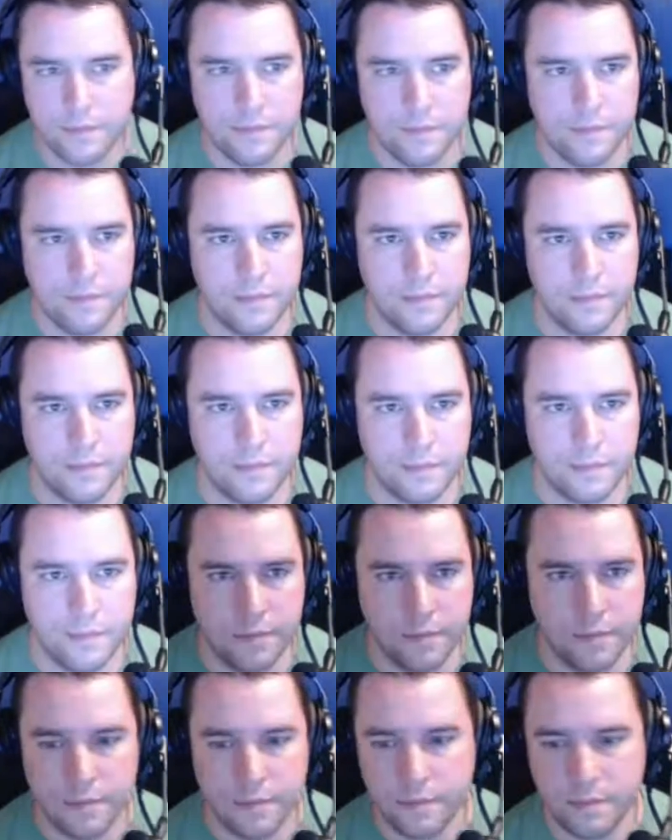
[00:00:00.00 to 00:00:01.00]

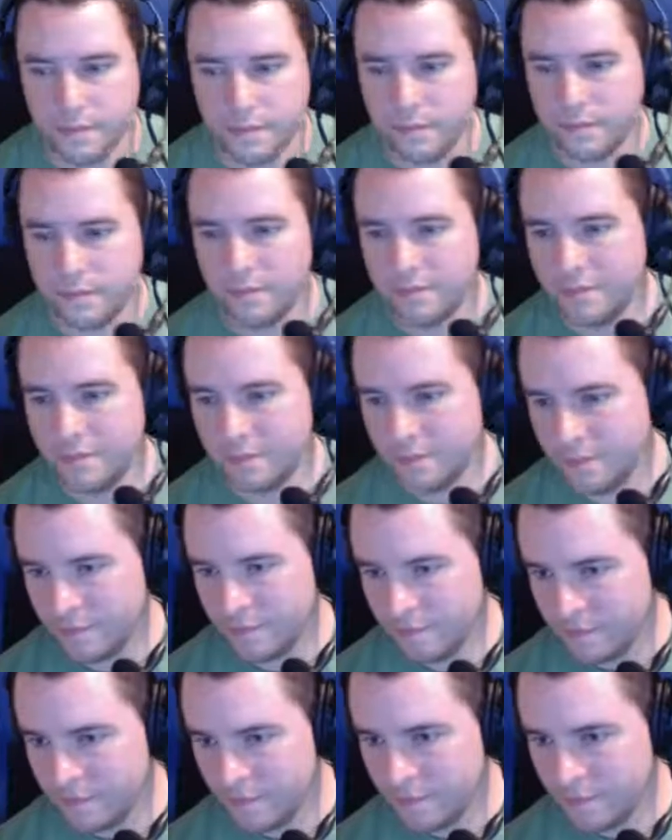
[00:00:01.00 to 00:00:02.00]

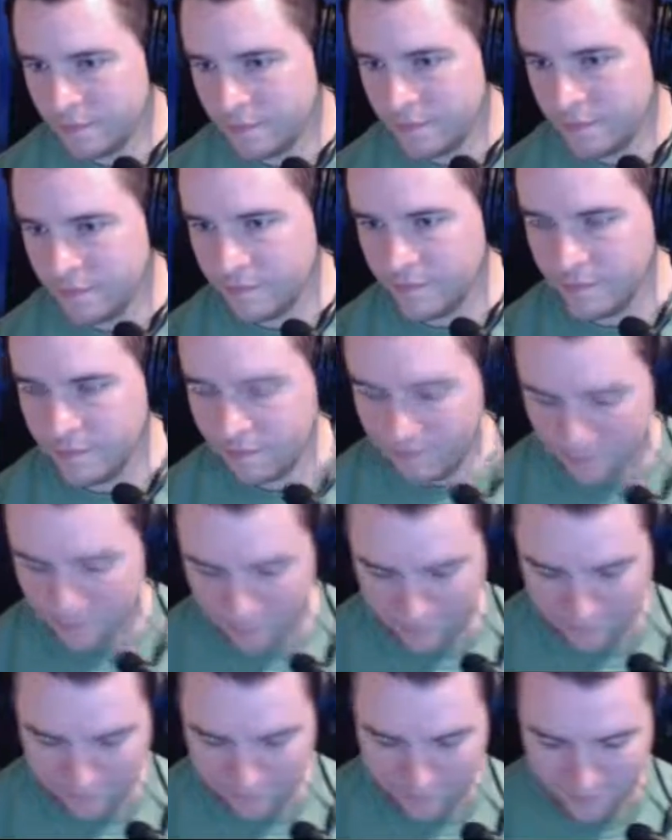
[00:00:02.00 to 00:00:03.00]

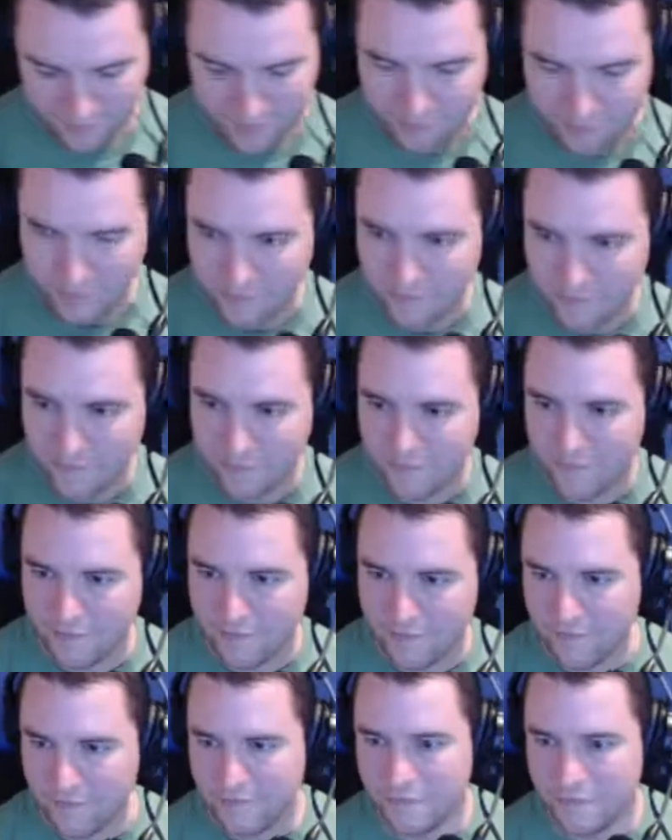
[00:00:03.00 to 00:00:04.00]

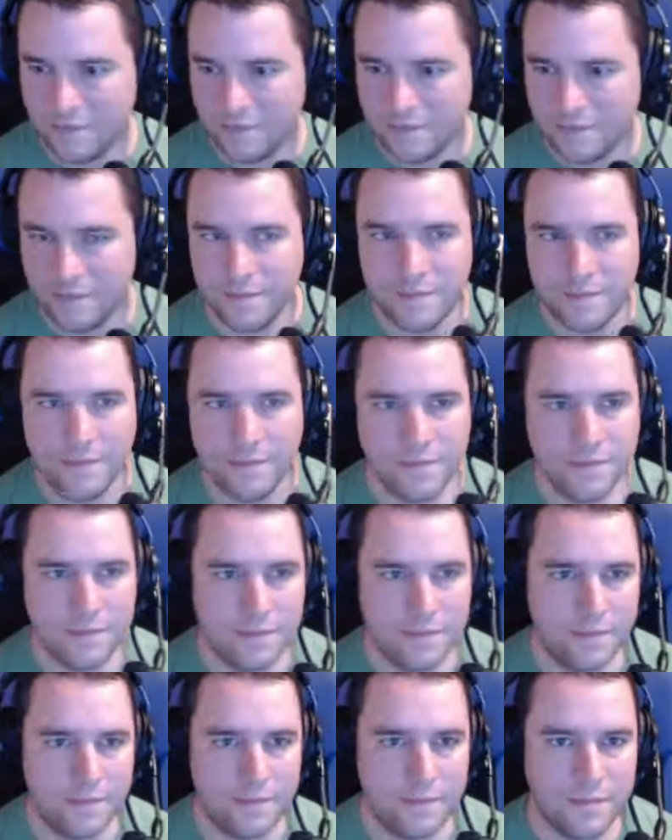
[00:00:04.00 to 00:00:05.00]

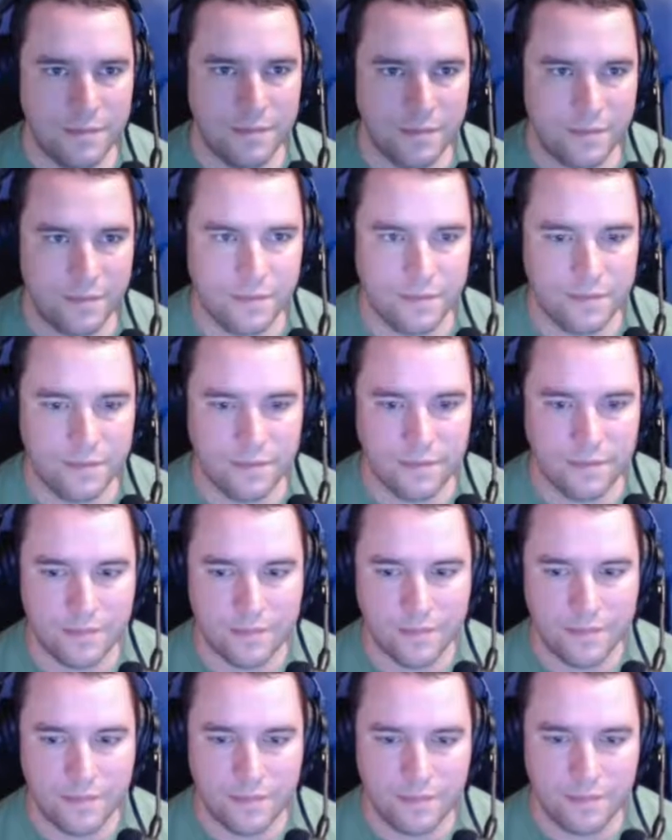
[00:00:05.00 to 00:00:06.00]

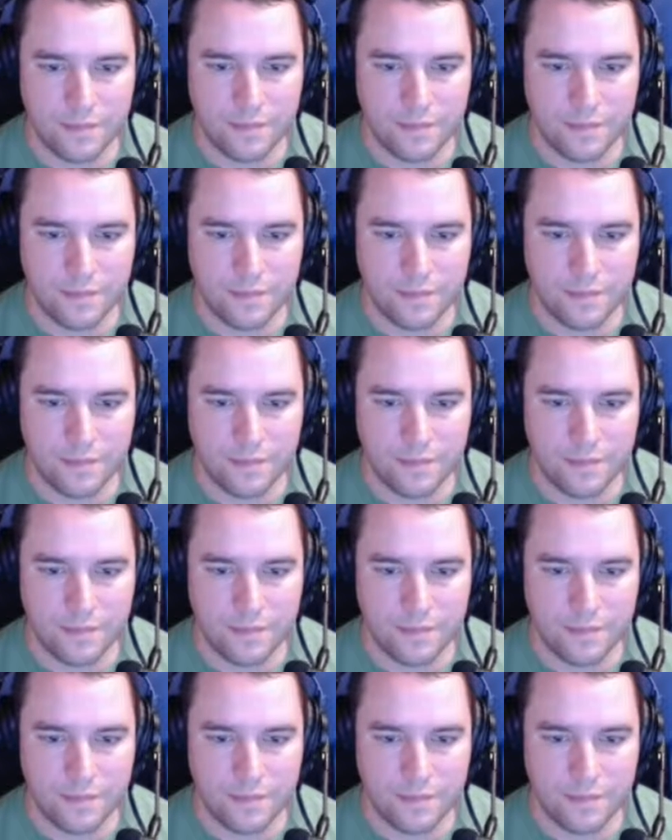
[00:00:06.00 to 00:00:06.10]
(silent)